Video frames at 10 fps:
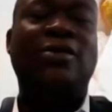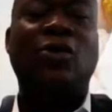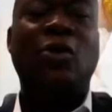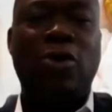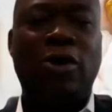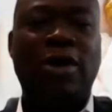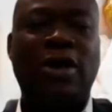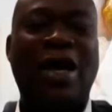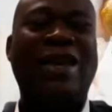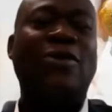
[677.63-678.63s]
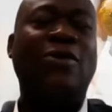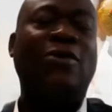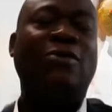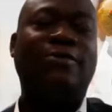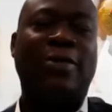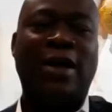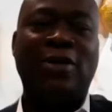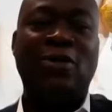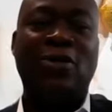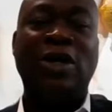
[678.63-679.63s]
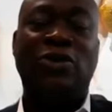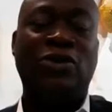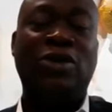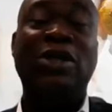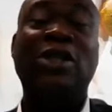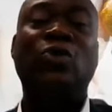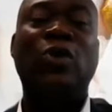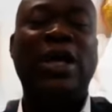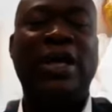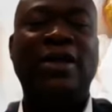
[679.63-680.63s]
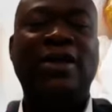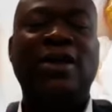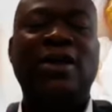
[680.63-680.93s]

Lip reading: no money, and no institution is willing